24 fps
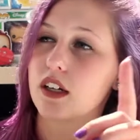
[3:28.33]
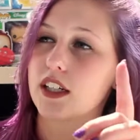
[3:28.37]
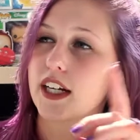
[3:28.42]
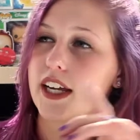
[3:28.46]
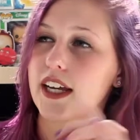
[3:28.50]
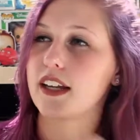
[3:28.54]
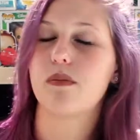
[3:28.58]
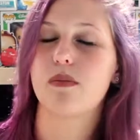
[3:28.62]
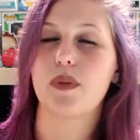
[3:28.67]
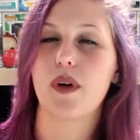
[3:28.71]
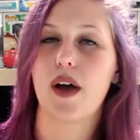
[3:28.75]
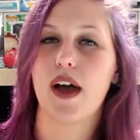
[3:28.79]

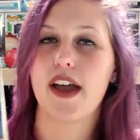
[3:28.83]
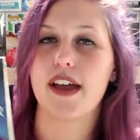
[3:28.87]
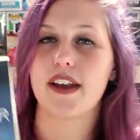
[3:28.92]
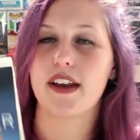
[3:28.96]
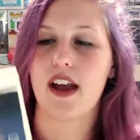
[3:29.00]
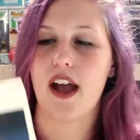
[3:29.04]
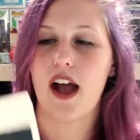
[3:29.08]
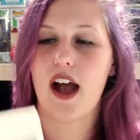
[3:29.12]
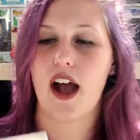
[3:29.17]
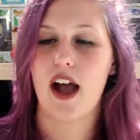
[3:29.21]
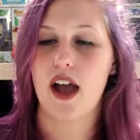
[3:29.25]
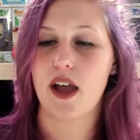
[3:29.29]
alright? But
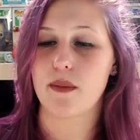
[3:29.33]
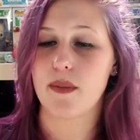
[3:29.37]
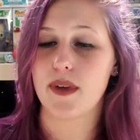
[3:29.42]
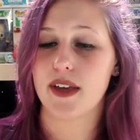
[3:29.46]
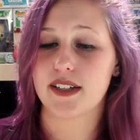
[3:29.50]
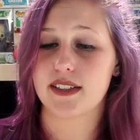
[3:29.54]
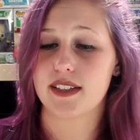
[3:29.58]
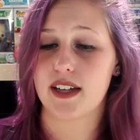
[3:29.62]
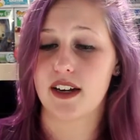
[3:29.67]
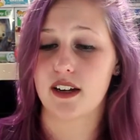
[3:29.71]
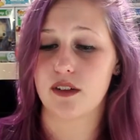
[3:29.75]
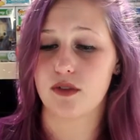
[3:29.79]
I'm
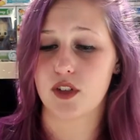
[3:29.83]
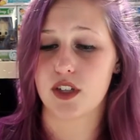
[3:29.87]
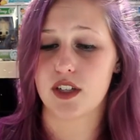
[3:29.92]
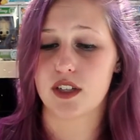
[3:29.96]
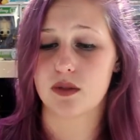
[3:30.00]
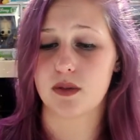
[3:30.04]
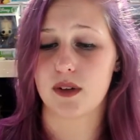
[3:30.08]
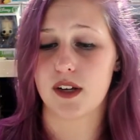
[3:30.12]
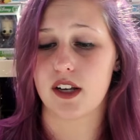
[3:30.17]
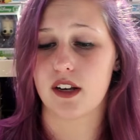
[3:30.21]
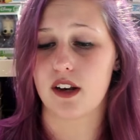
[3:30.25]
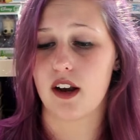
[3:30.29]
excited for
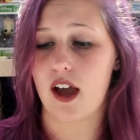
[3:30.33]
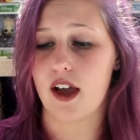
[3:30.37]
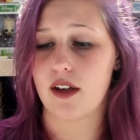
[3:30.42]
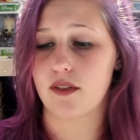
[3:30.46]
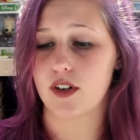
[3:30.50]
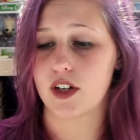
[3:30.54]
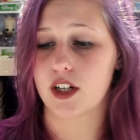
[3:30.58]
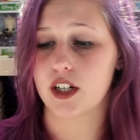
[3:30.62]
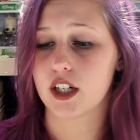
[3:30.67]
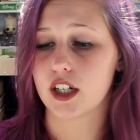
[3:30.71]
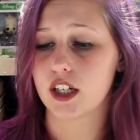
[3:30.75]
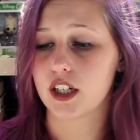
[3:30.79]
this one. I've
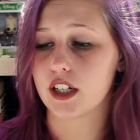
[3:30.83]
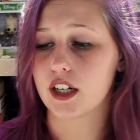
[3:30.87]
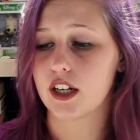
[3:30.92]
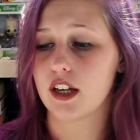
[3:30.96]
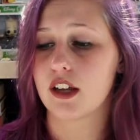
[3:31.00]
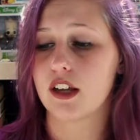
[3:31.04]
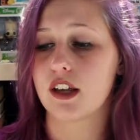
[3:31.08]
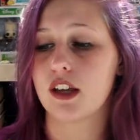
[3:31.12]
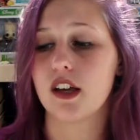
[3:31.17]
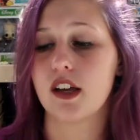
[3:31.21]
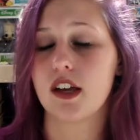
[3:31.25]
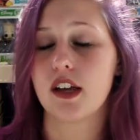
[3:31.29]
heard
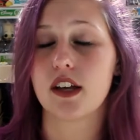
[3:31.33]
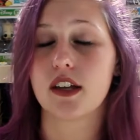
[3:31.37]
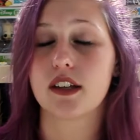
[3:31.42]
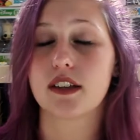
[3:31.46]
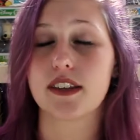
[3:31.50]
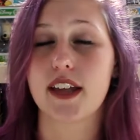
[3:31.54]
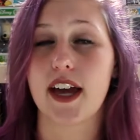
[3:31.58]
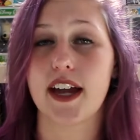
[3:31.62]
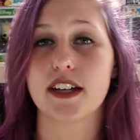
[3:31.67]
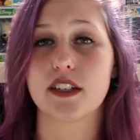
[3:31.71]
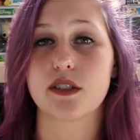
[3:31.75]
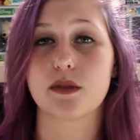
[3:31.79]

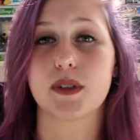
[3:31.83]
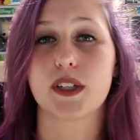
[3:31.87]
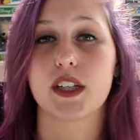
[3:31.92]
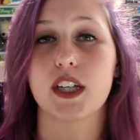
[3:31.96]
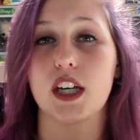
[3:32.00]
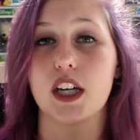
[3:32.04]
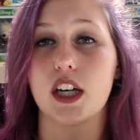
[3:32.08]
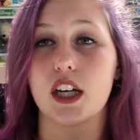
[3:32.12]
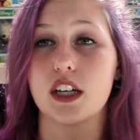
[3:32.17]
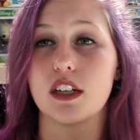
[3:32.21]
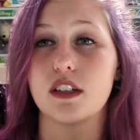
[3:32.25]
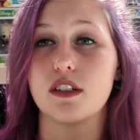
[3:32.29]
that it's really
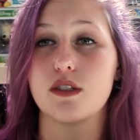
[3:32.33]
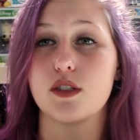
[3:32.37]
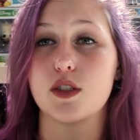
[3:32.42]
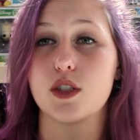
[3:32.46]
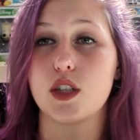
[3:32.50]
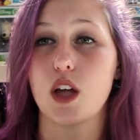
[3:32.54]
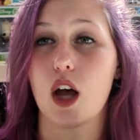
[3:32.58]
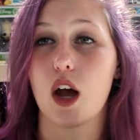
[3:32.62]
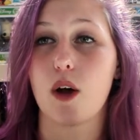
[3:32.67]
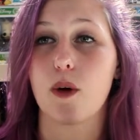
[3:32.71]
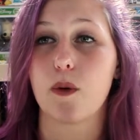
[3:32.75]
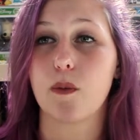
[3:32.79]
good,
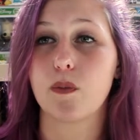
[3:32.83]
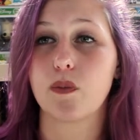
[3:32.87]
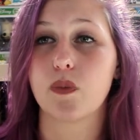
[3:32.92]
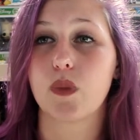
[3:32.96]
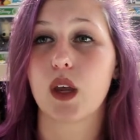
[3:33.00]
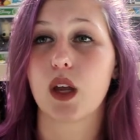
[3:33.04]
so